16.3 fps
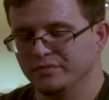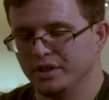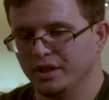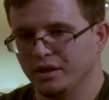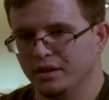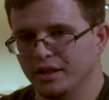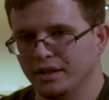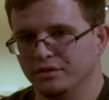
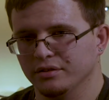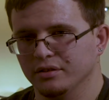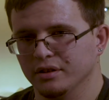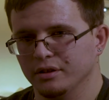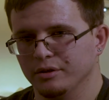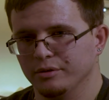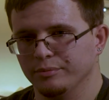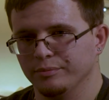And that's,
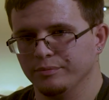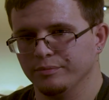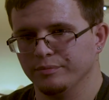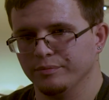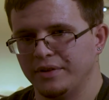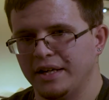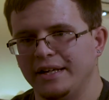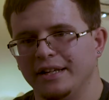
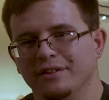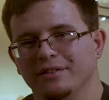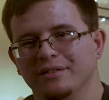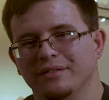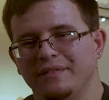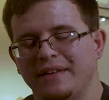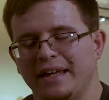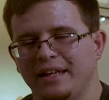
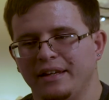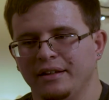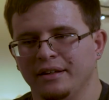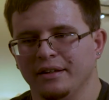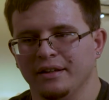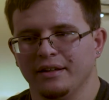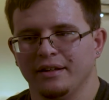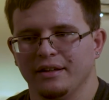they
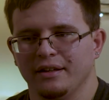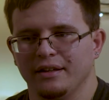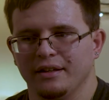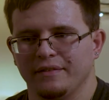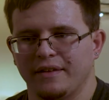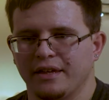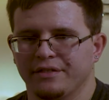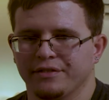
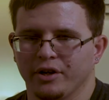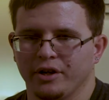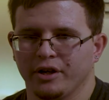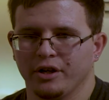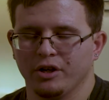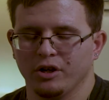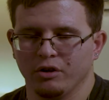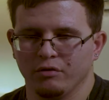thought
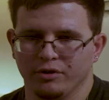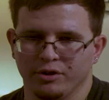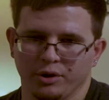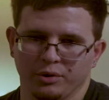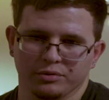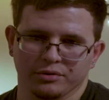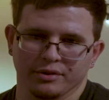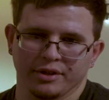I
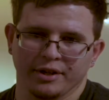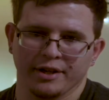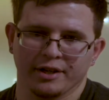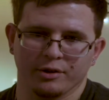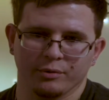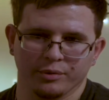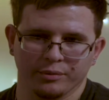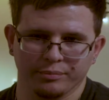overdosed on
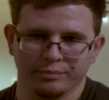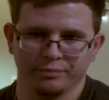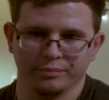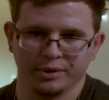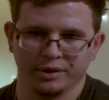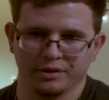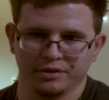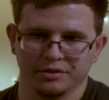heroin
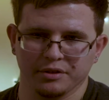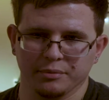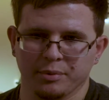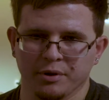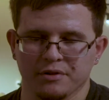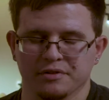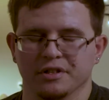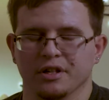because the
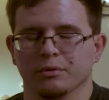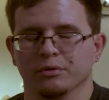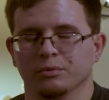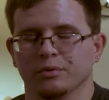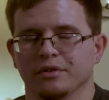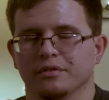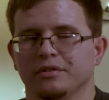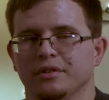person I was
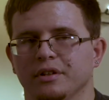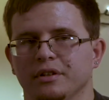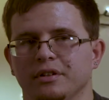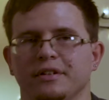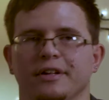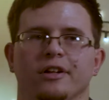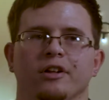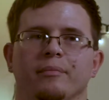with didn't
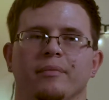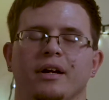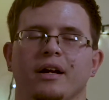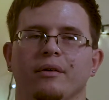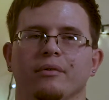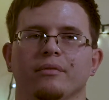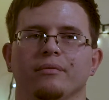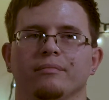tell them that
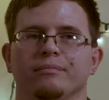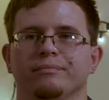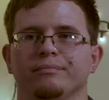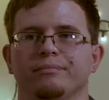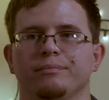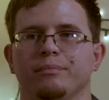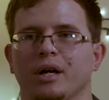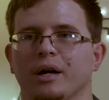I would
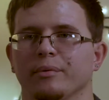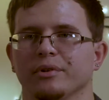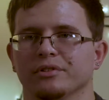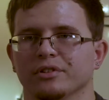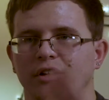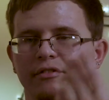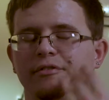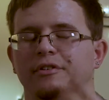probably
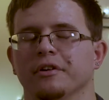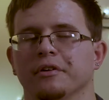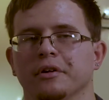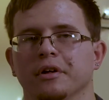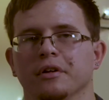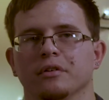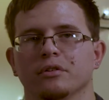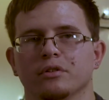suffered
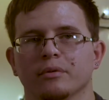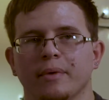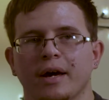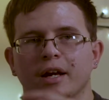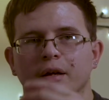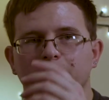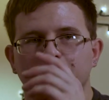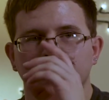another
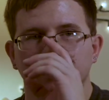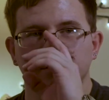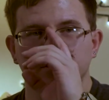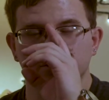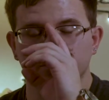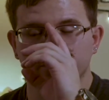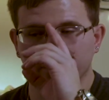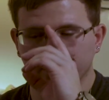traumatic brain
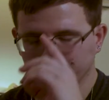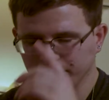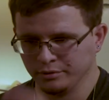injury.